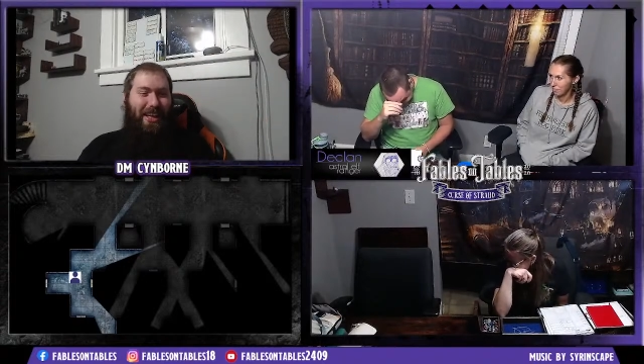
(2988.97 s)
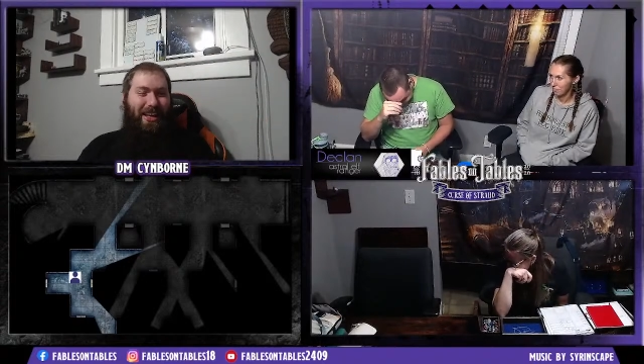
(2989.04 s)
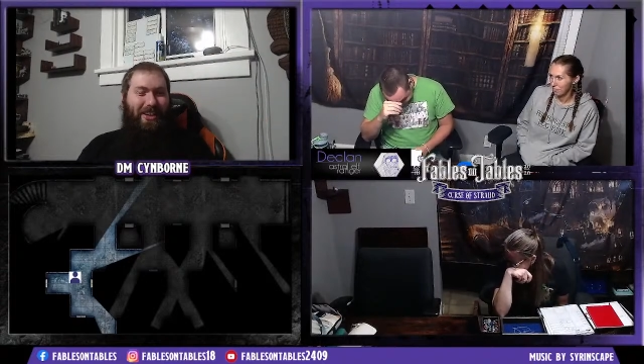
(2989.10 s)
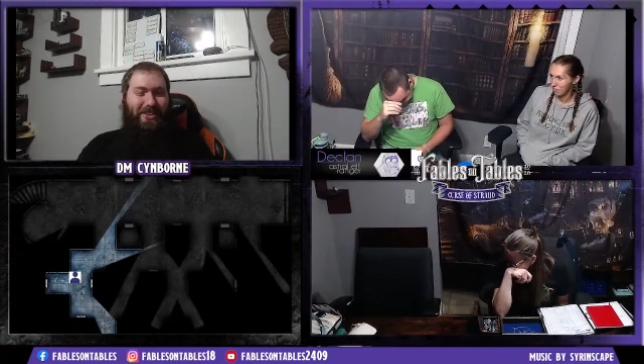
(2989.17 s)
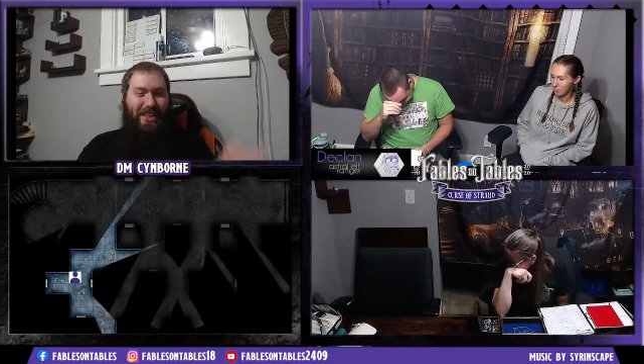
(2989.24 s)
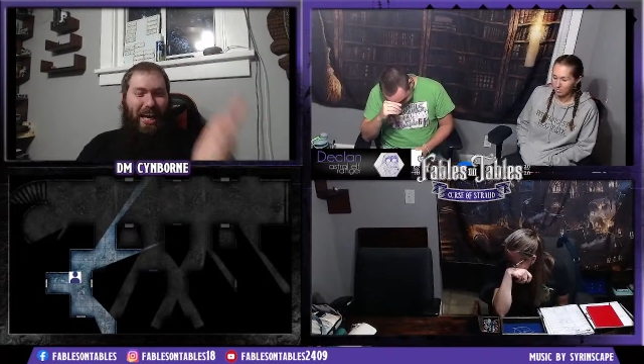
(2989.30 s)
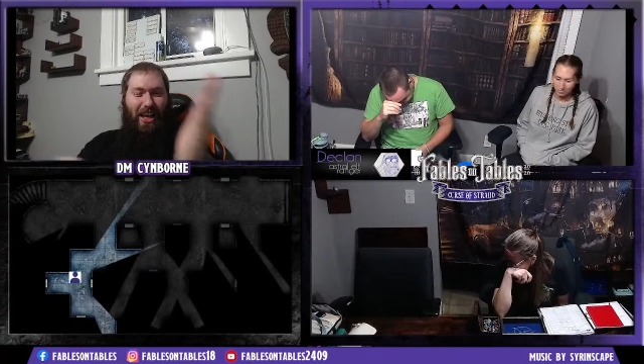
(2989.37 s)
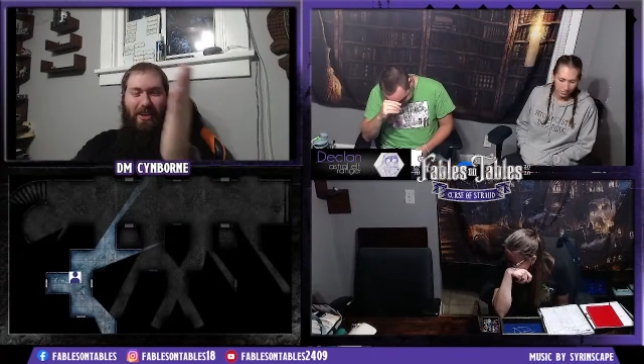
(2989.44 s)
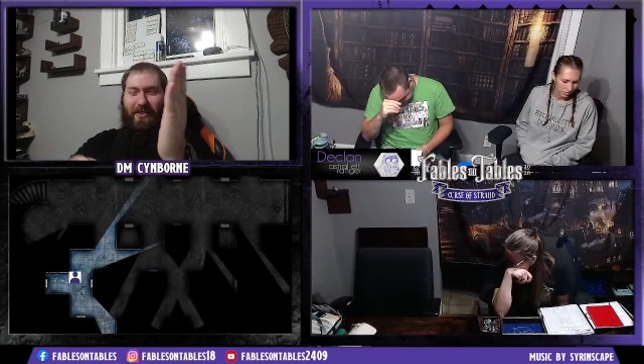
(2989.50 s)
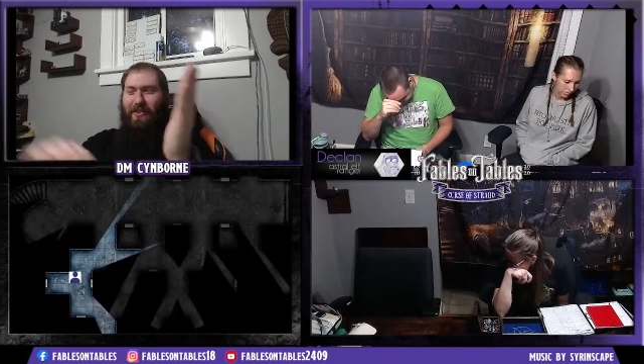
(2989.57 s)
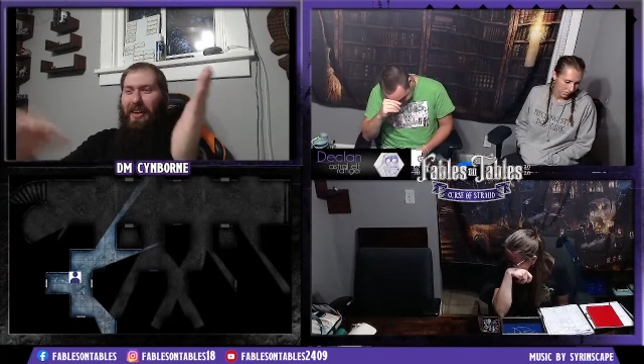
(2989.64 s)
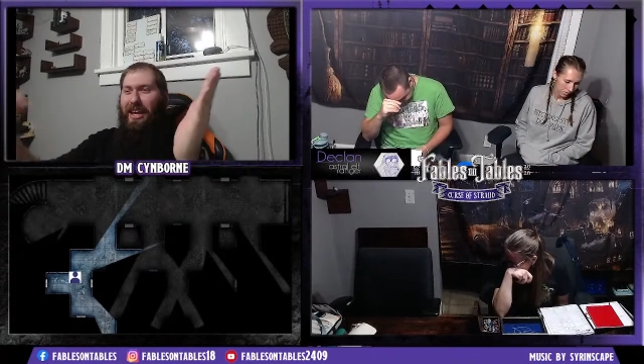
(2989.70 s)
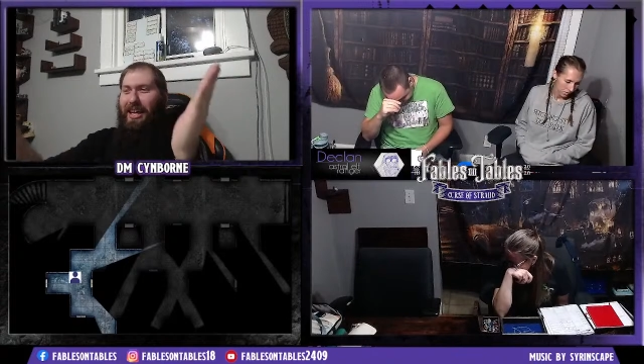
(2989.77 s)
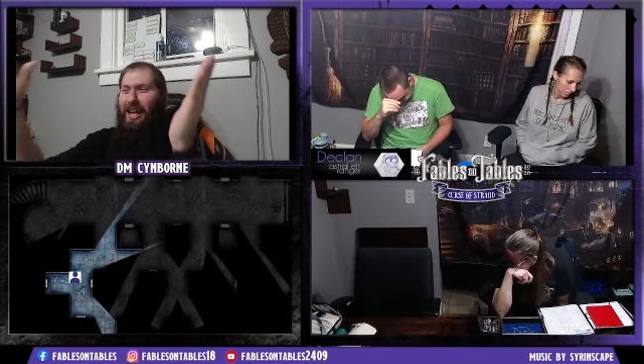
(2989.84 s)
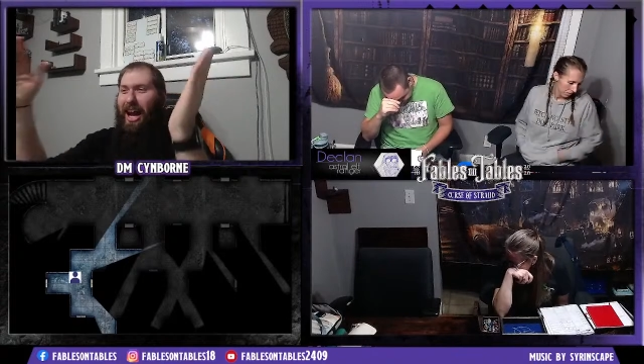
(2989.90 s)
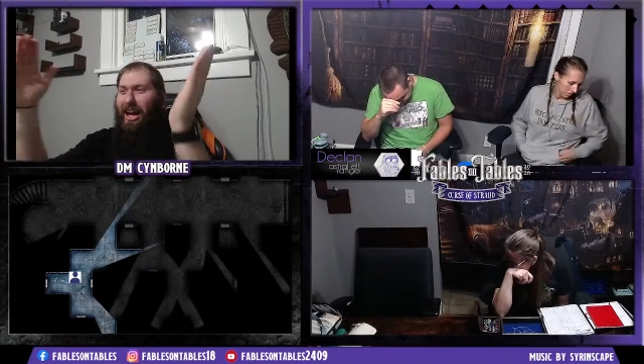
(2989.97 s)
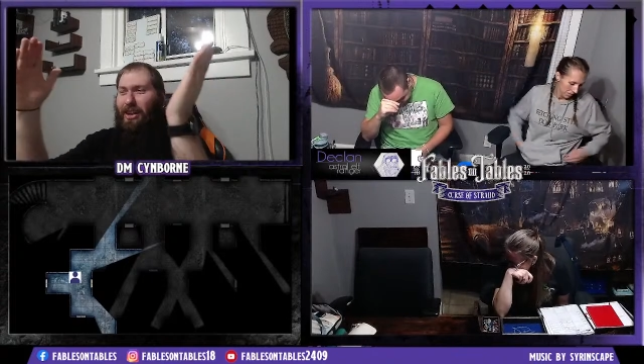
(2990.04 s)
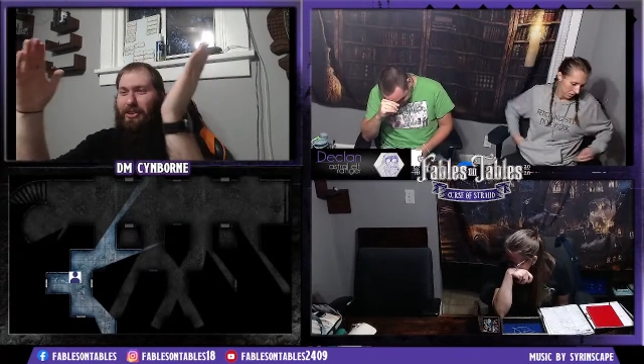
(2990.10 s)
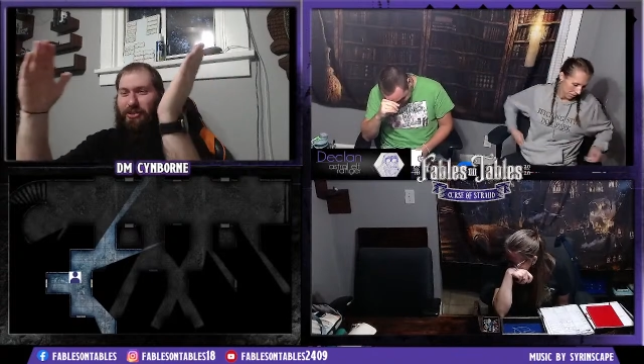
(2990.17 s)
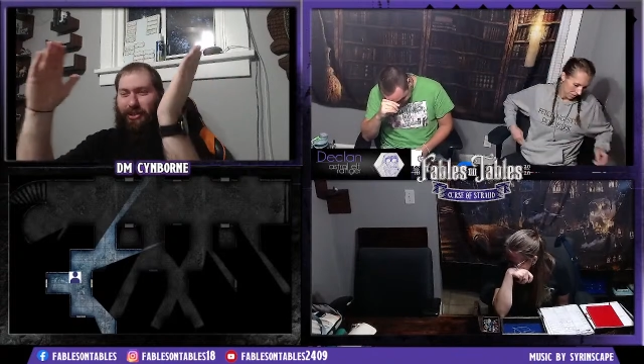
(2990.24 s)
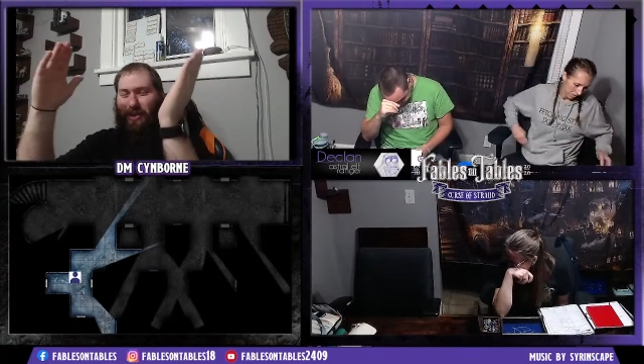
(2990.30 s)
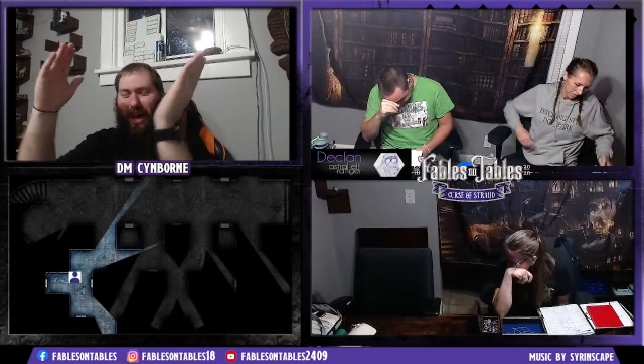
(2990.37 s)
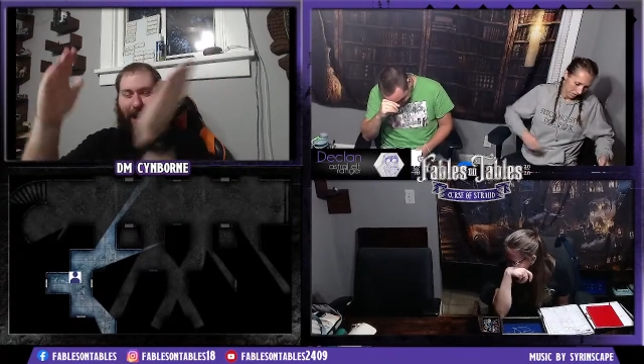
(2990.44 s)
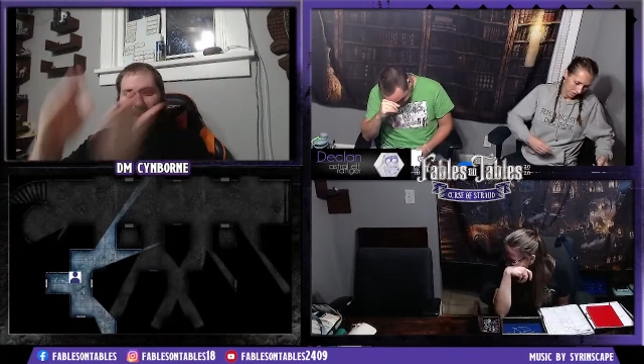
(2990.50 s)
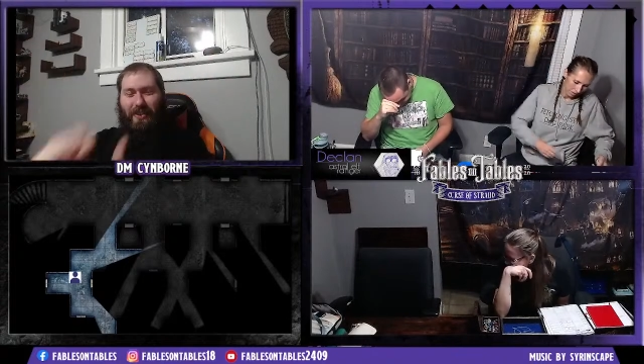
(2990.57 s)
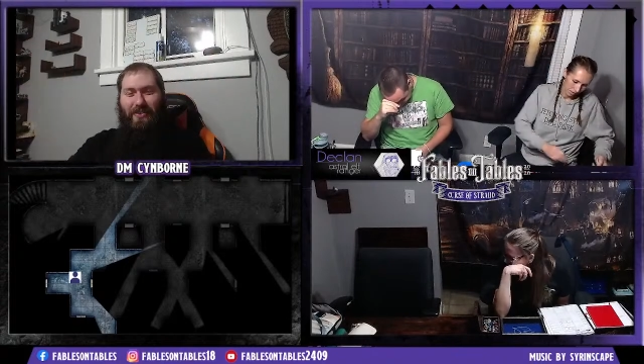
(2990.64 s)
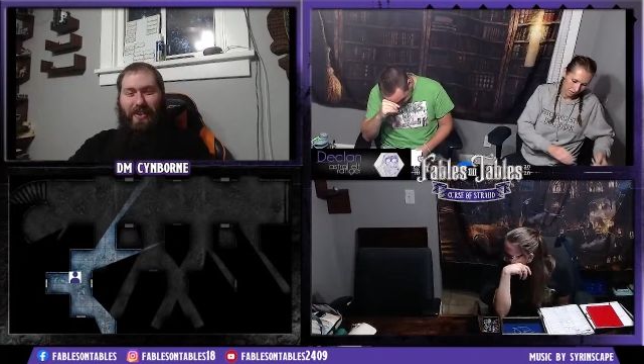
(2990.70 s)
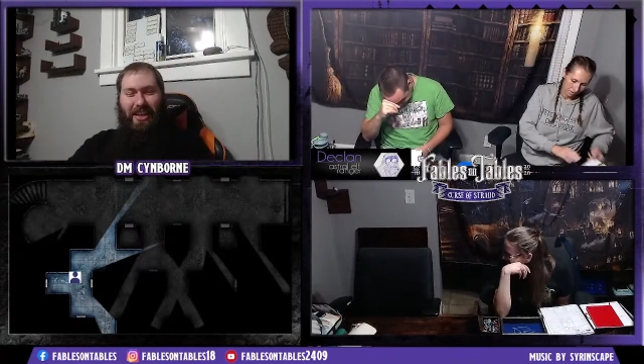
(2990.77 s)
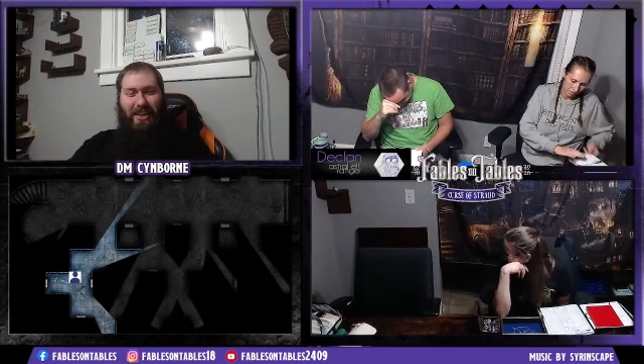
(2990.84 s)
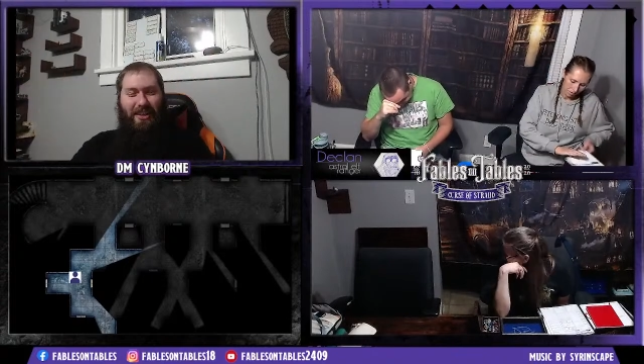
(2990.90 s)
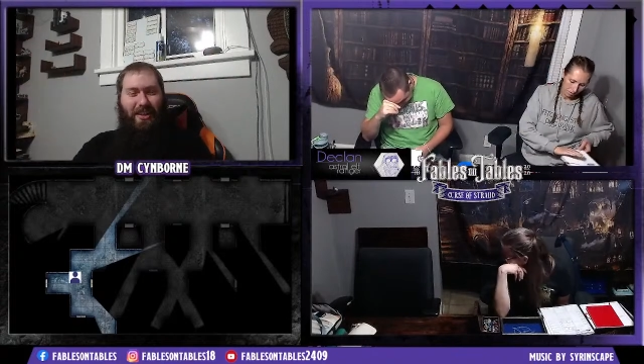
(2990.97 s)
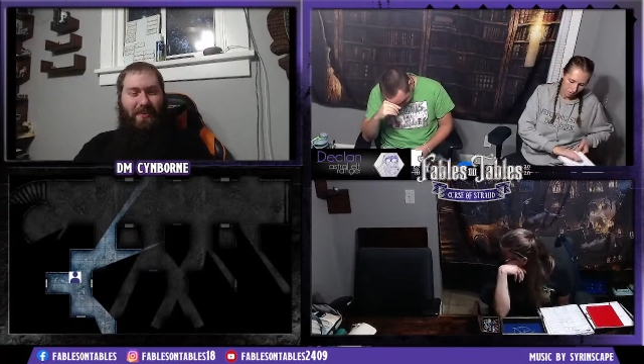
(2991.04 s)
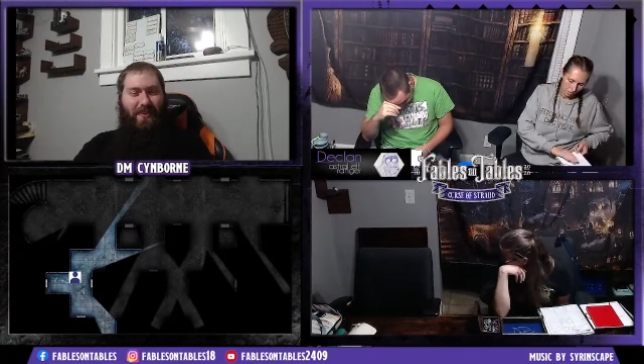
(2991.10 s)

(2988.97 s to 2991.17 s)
It goes LV. How do you do LV?